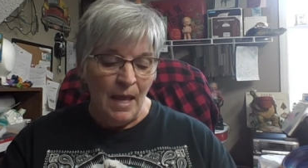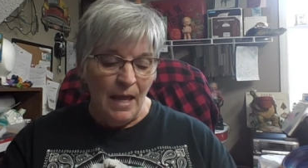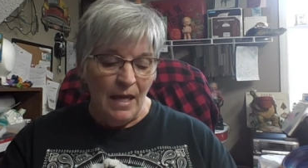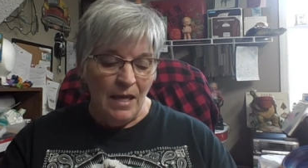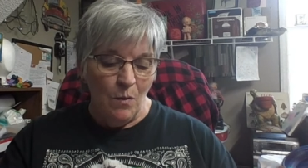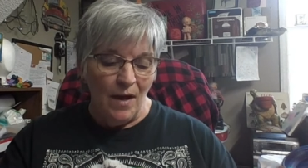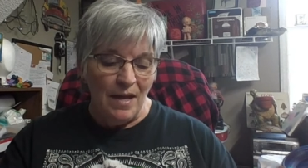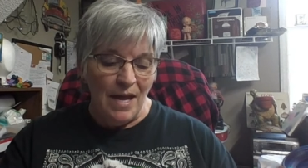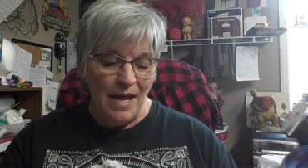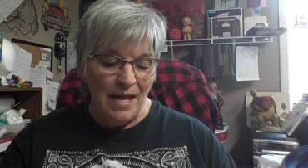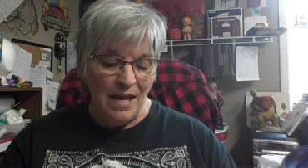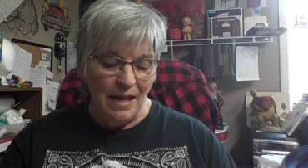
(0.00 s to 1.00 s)
anyway,
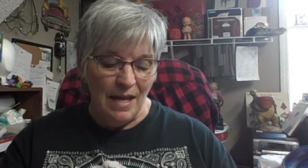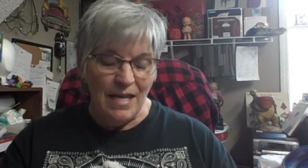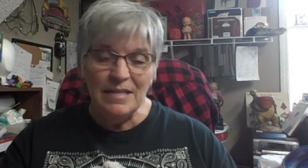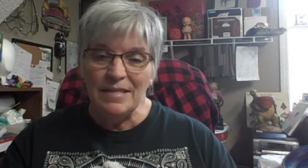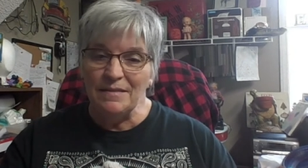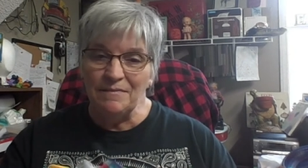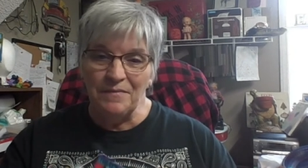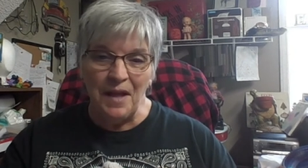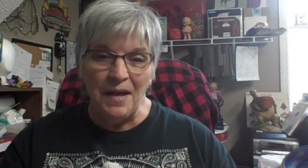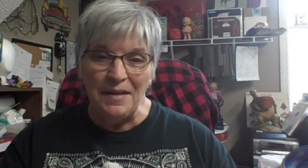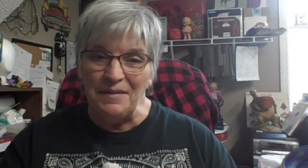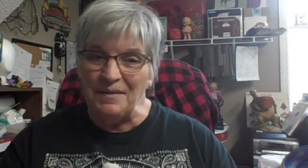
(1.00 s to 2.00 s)
he's
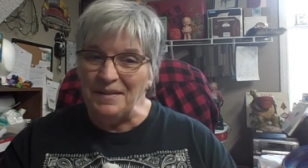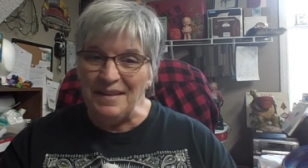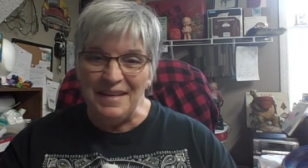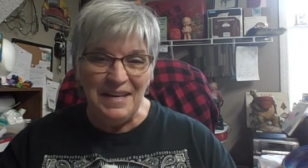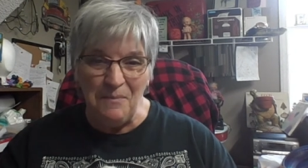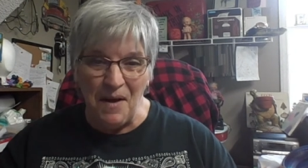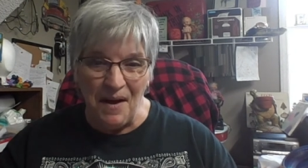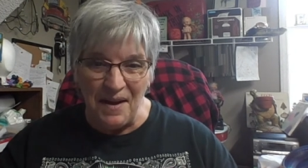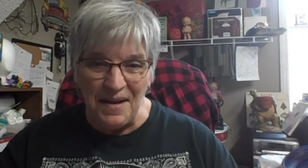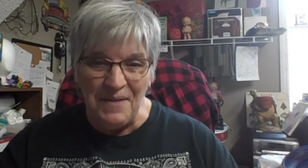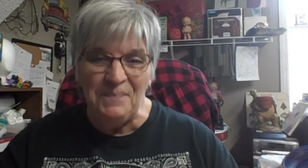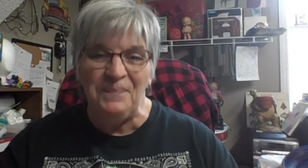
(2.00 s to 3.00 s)
like
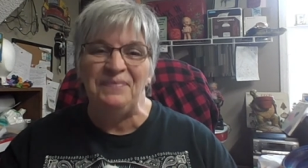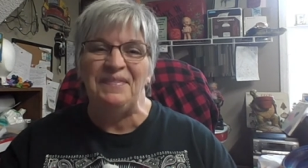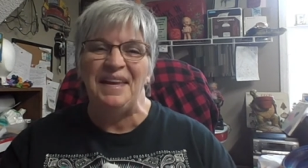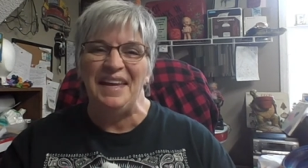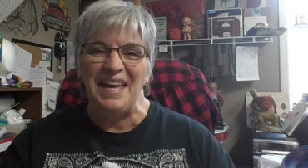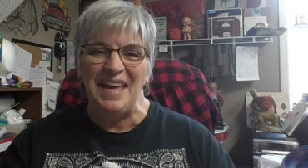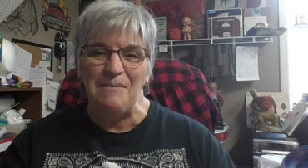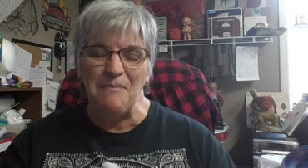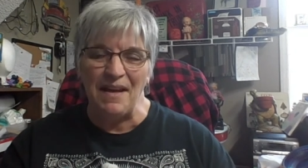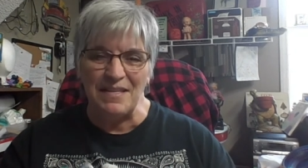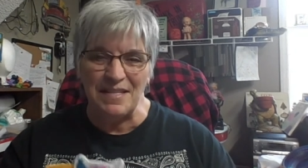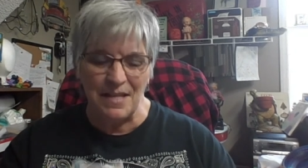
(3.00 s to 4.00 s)
anybody. He
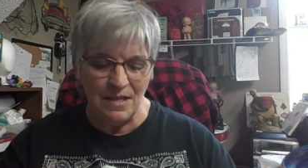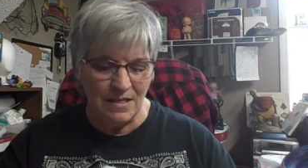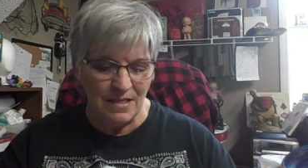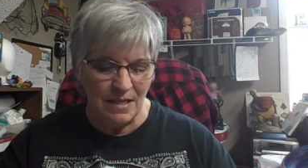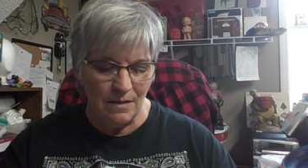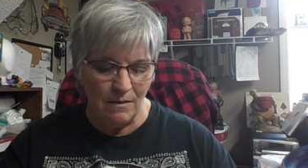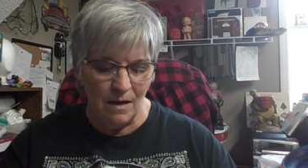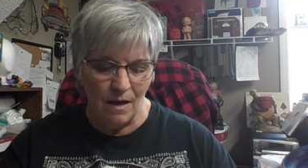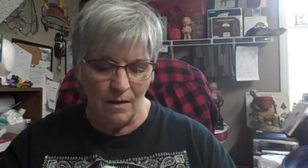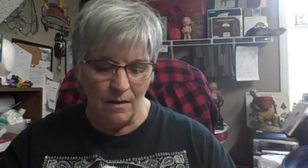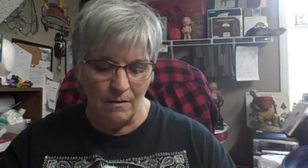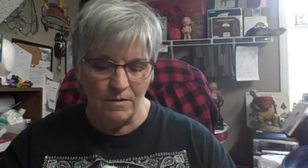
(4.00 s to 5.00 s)
buys things in
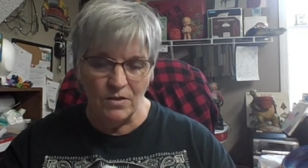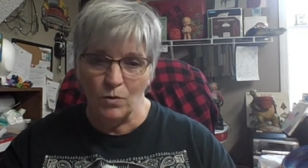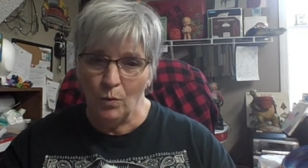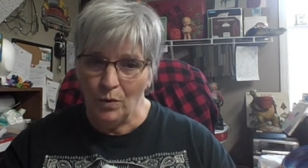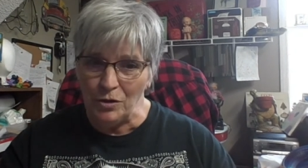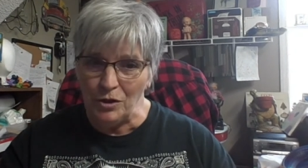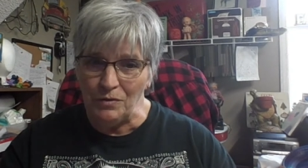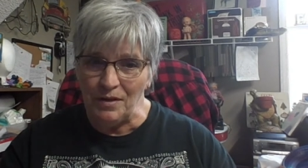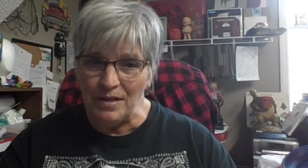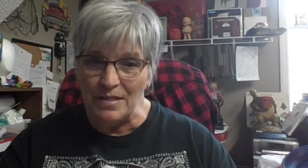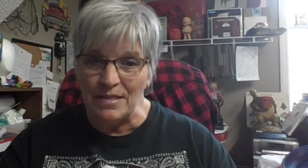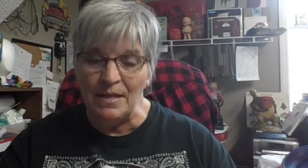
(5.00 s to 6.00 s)
storage
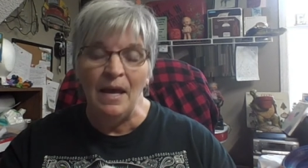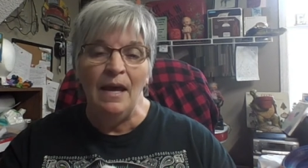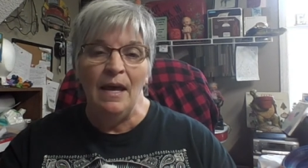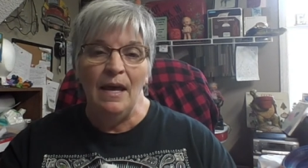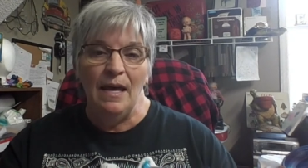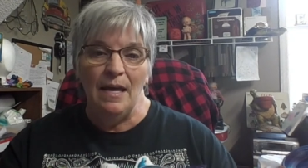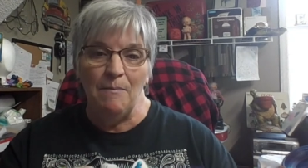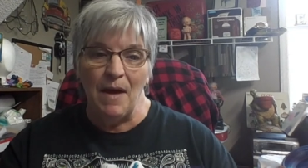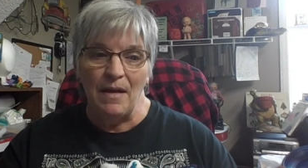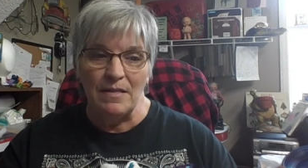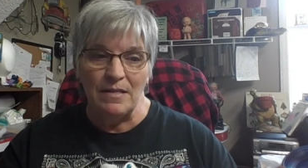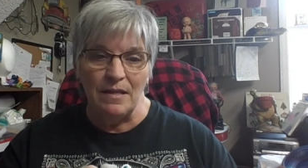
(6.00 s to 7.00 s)
units. He
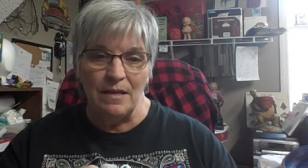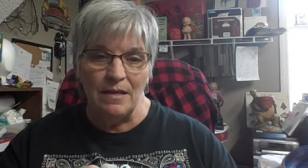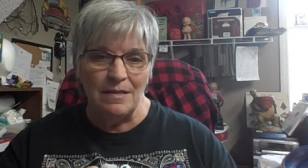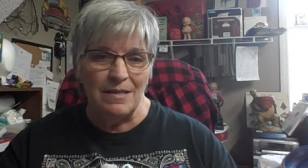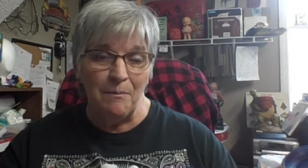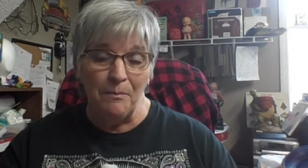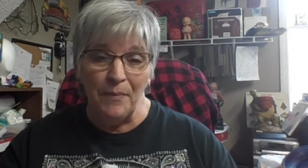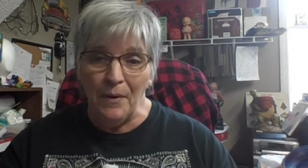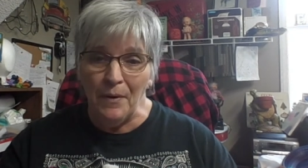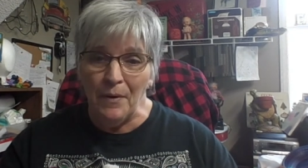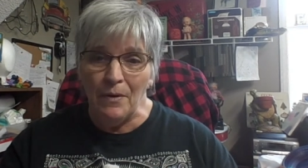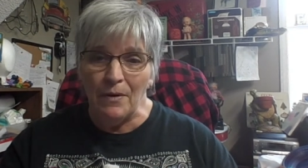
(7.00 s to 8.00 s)
buys things in
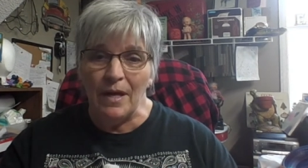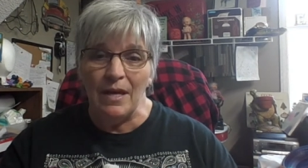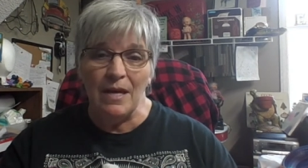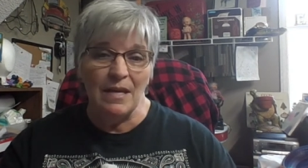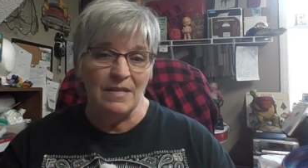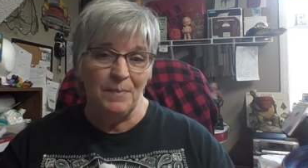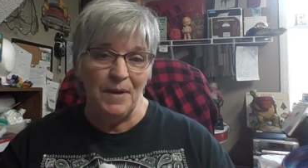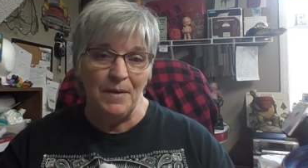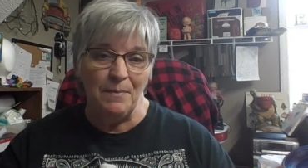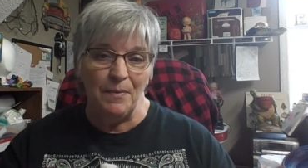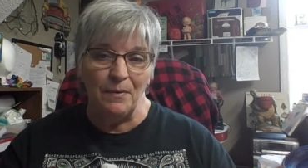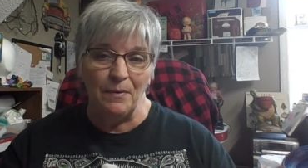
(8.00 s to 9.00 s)
bulk. He has
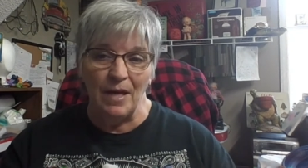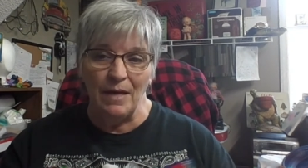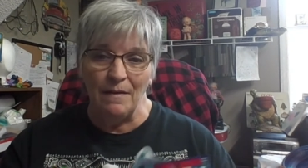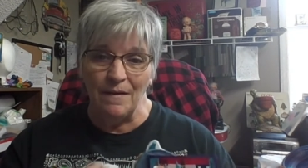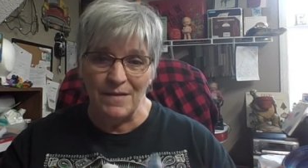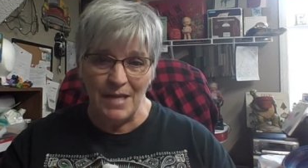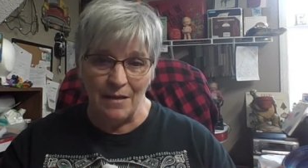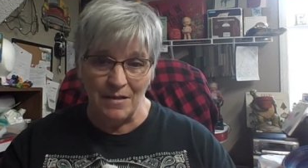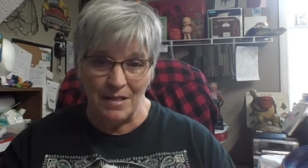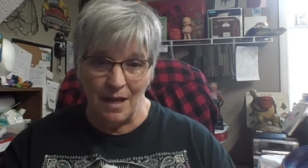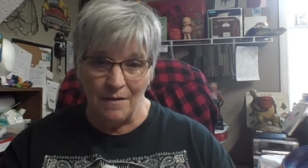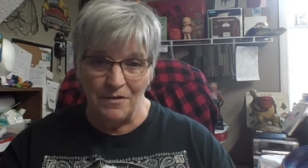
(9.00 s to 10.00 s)
people, he lives
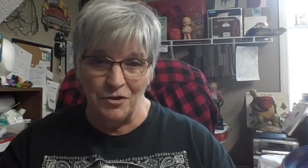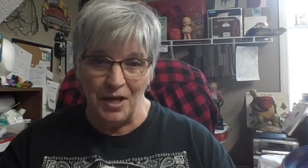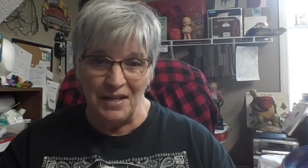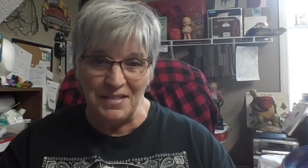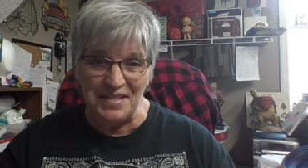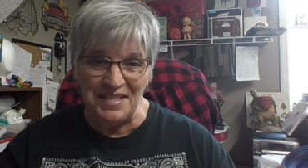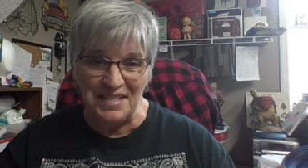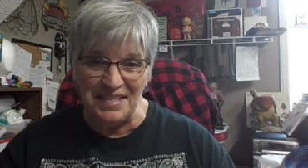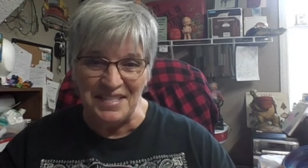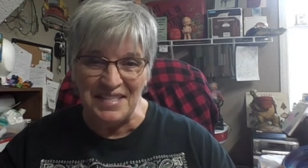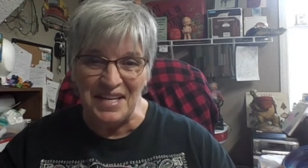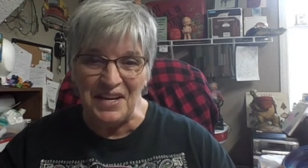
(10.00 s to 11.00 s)
outside the Jackson,
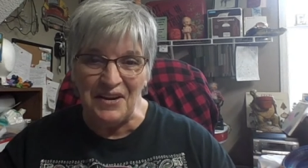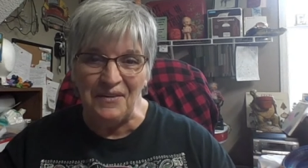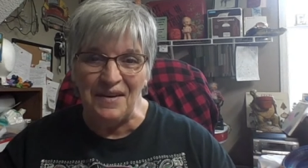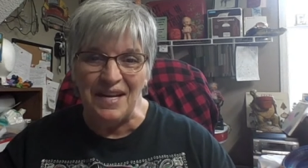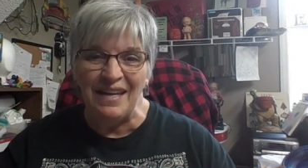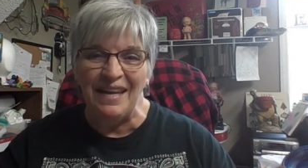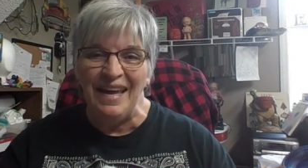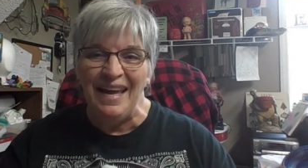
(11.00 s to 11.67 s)
Tennessee area,